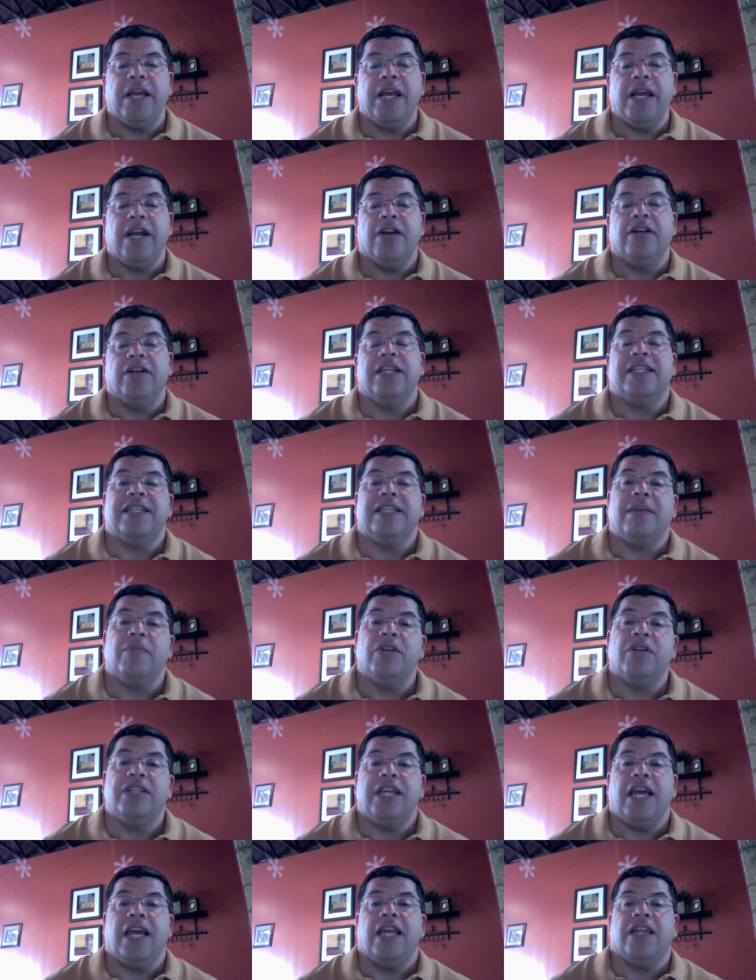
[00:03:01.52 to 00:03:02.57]
here
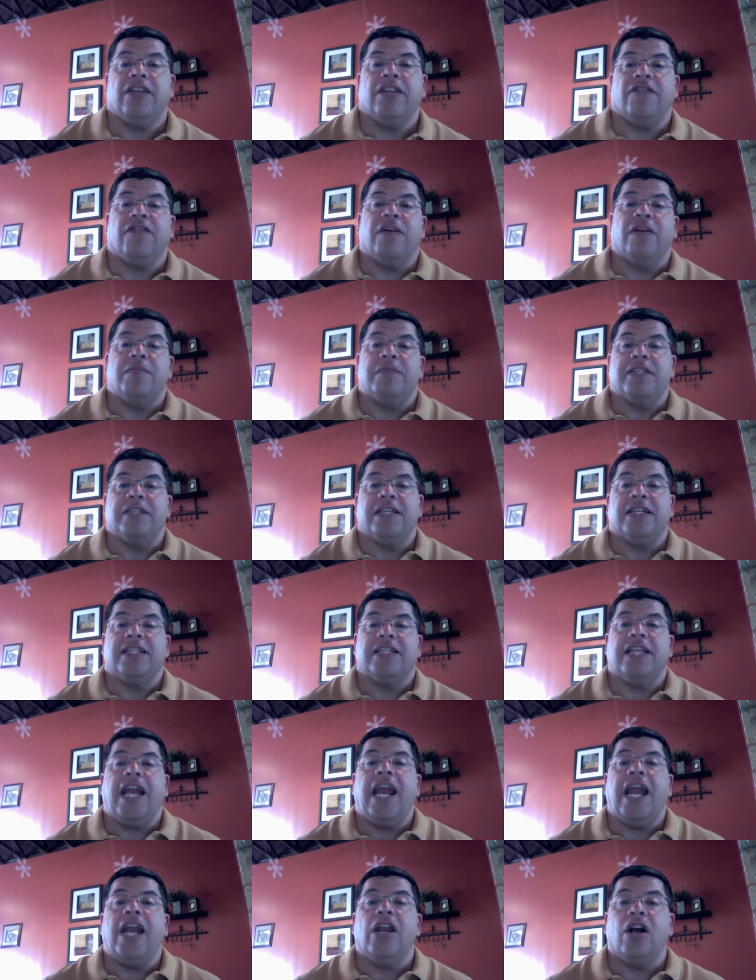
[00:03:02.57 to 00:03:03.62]
December 10th from 6
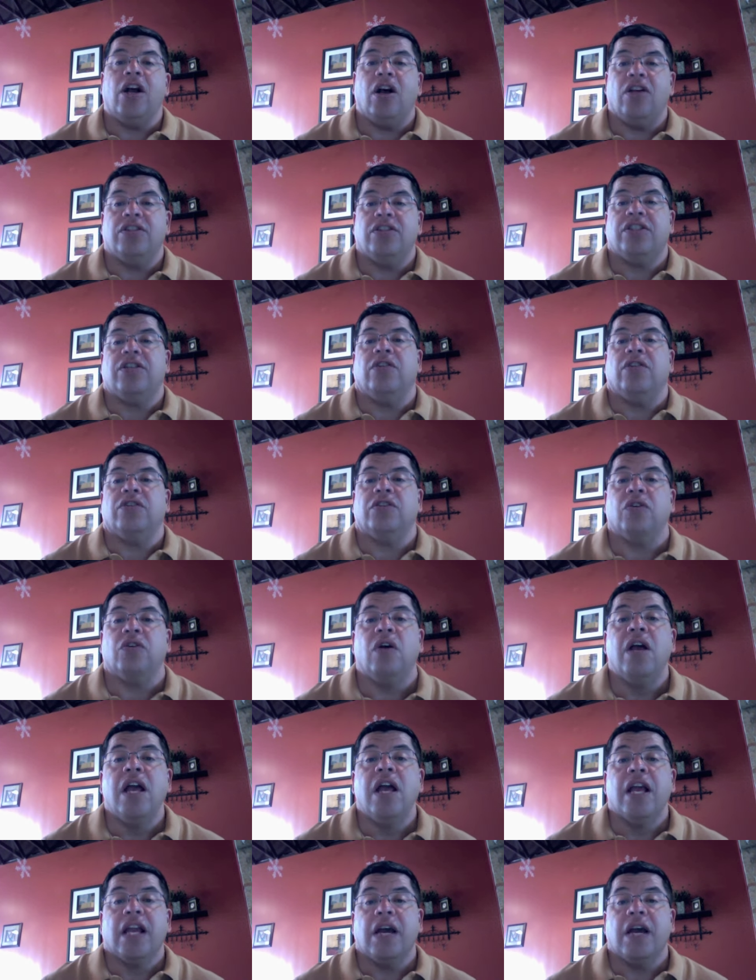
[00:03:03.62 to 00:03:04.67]
to 8 also. So
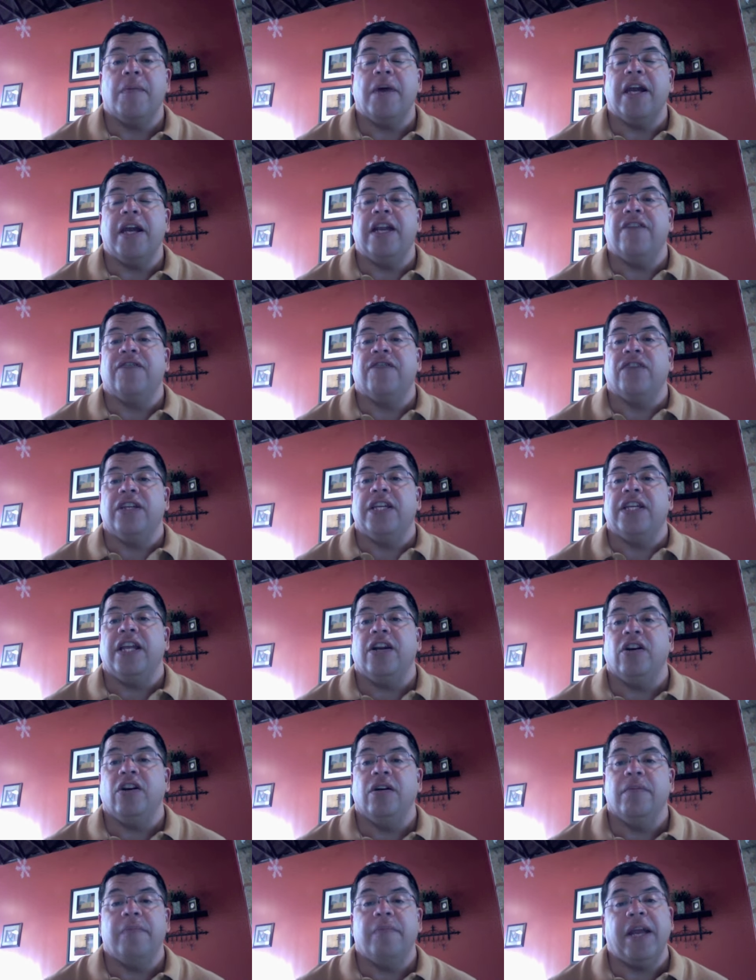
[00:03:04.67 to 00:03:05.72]
come on in for
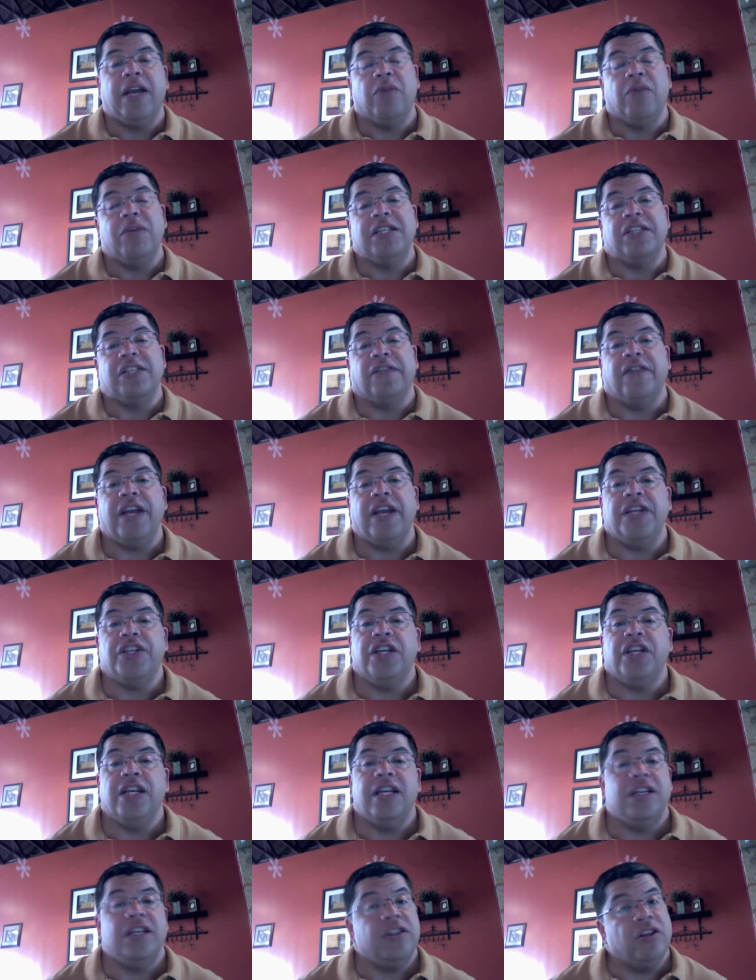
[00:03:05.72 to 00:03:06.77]
dinner, make a
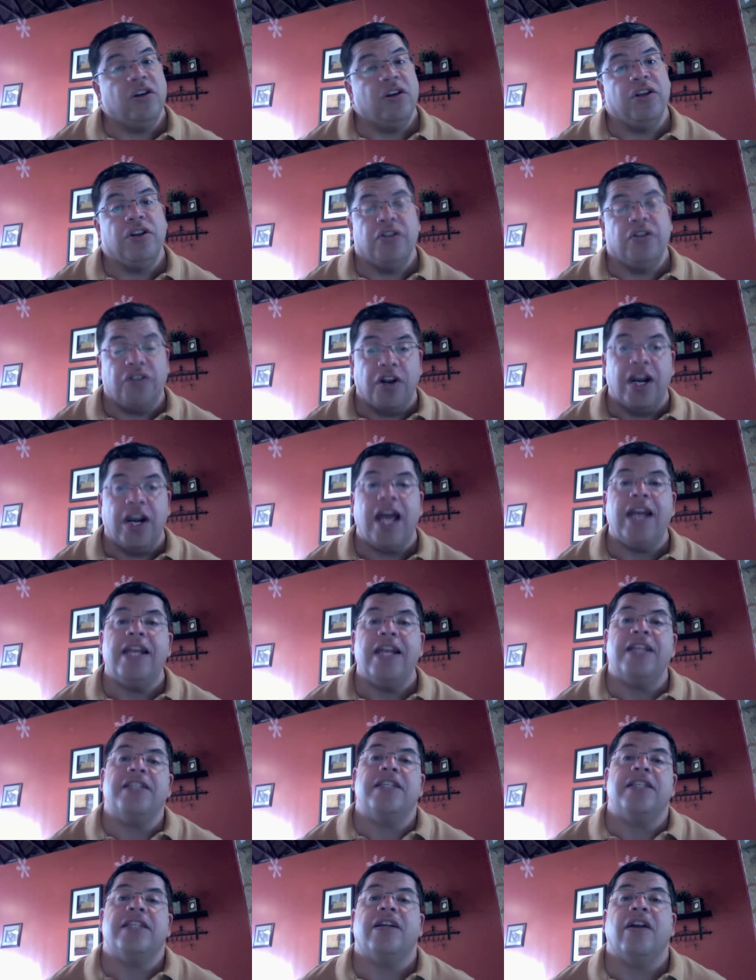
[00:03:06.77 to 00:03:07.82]
reservation. They're, not
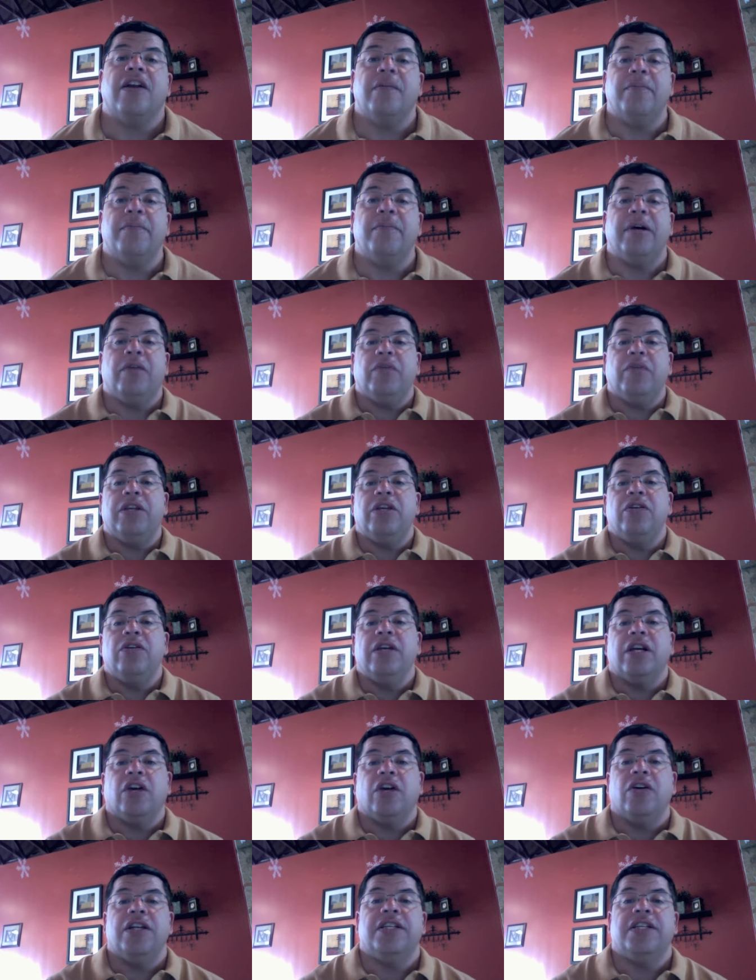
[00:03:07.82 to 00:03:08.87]
necessary, but we do
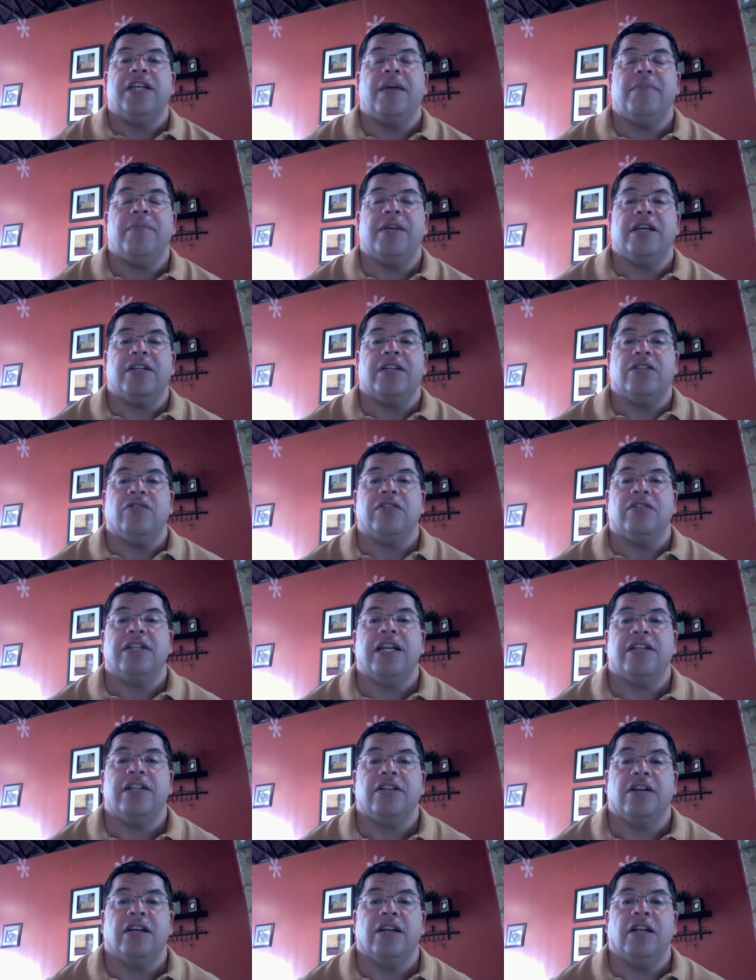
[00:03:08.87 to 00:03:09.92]
encourage that because those
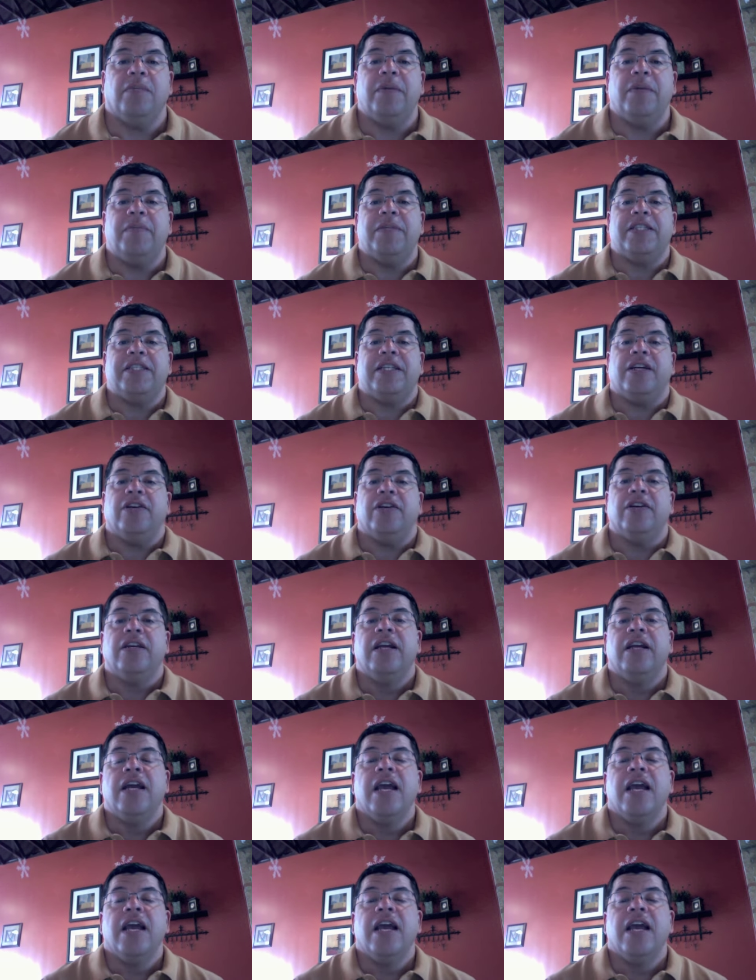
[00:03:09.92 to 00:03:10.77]
nights are a little bit busier.